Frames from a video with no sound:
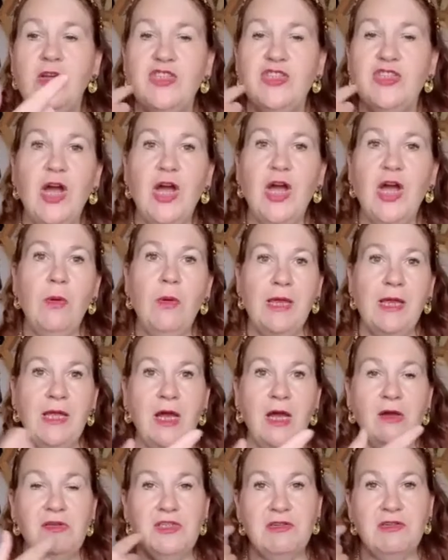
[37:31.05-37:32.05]
So it
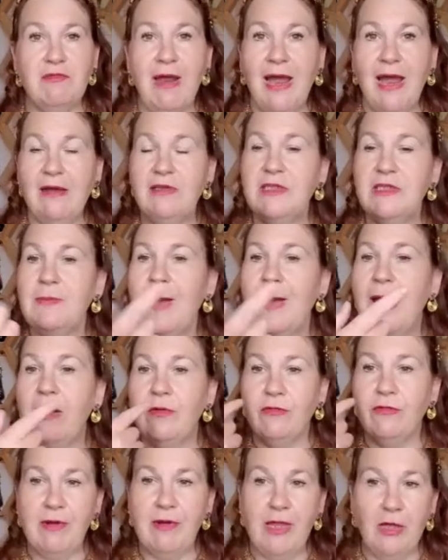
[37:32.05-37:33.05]
goes around
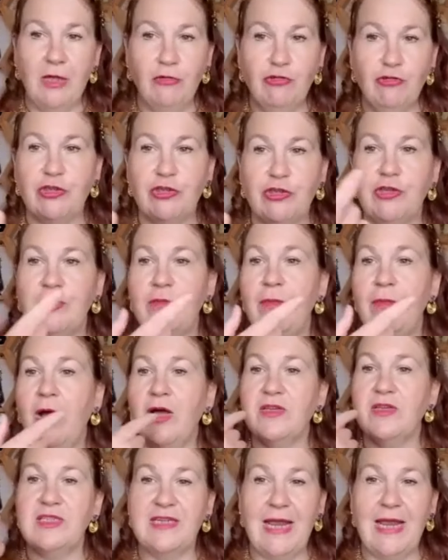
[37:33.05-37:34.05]
about 300
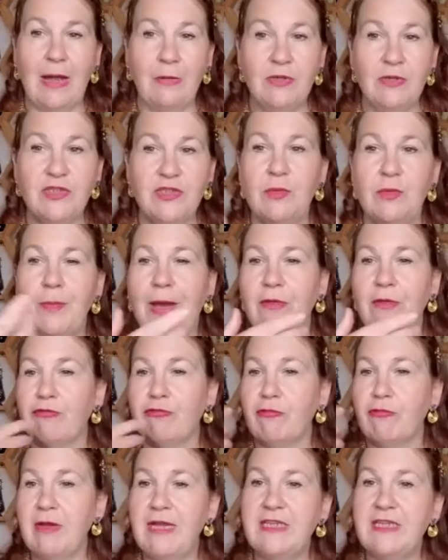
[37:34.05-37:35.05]
miles an hour, so about
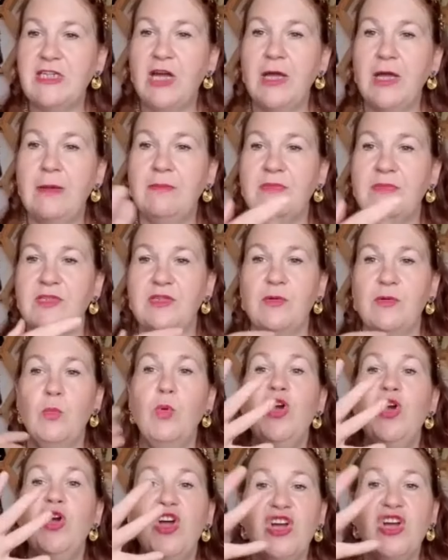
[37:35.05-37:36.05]
three times the
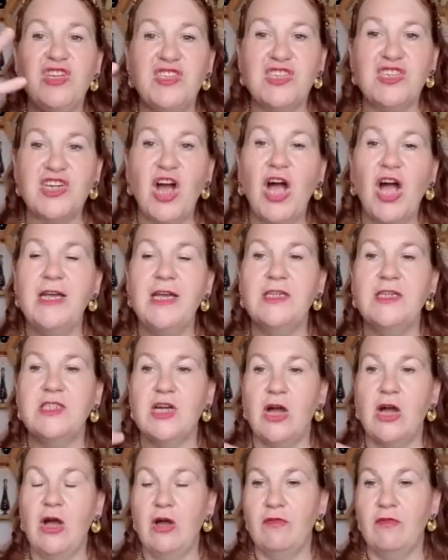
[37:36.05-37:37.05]
worst kind
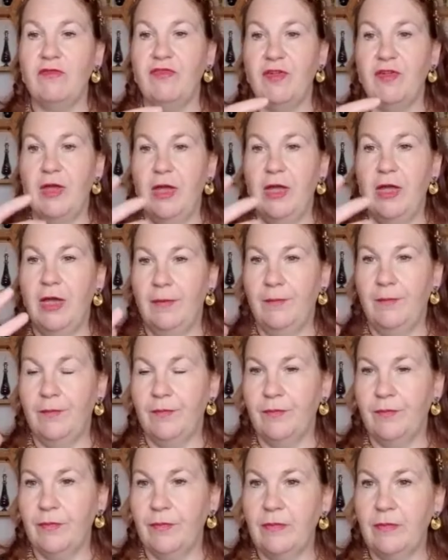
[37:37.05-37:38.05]
of
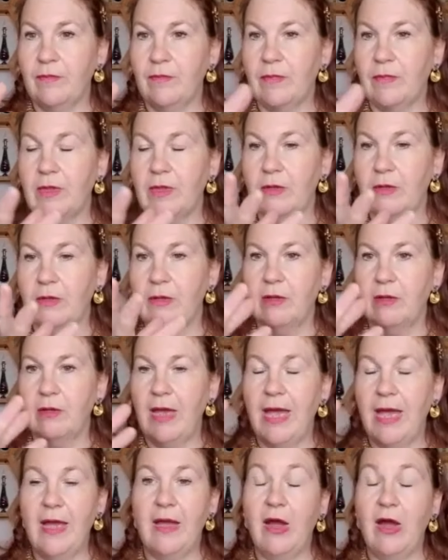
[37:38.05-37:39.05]

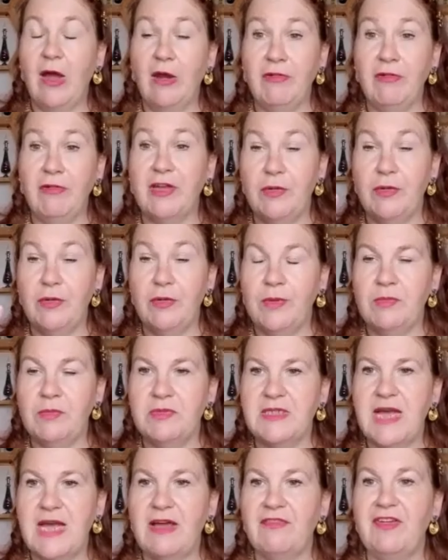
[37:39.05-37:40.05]
hurricane that we
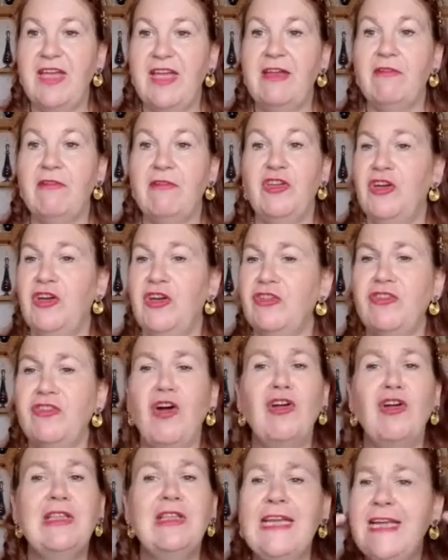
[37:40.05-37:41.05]
would have here on Earth.
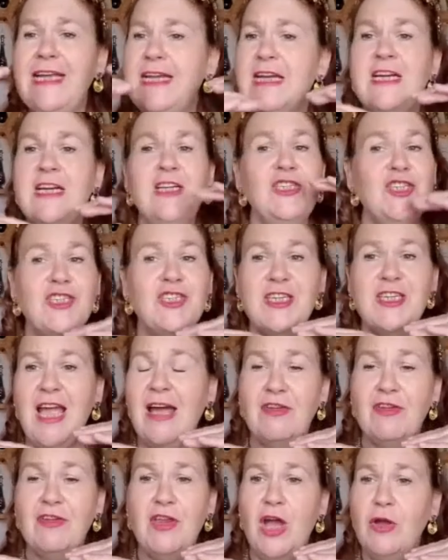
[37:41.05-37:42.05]
Oddly, doesn't
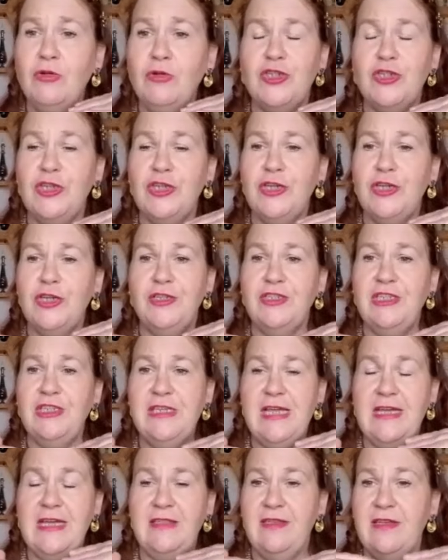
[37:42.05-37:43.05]
have an ocean
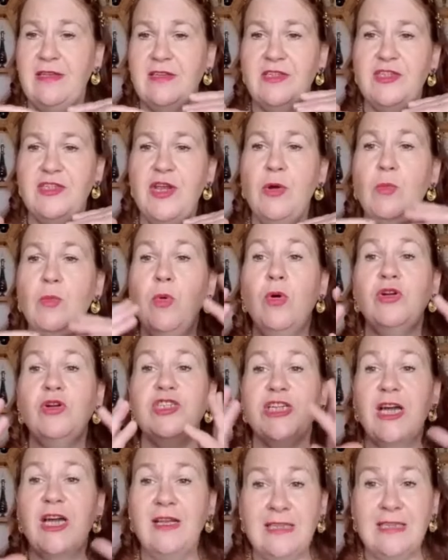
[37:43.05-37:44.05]
underneath it. There's no
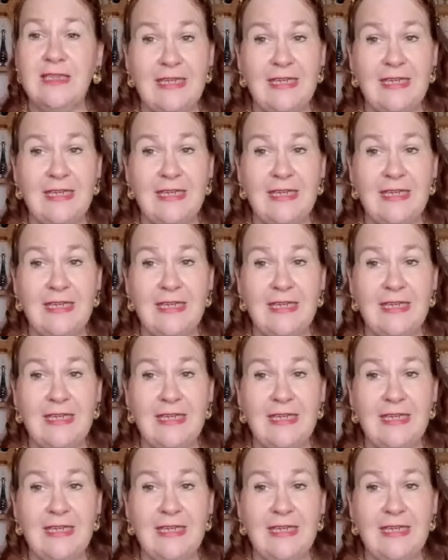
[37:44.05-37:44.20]
water.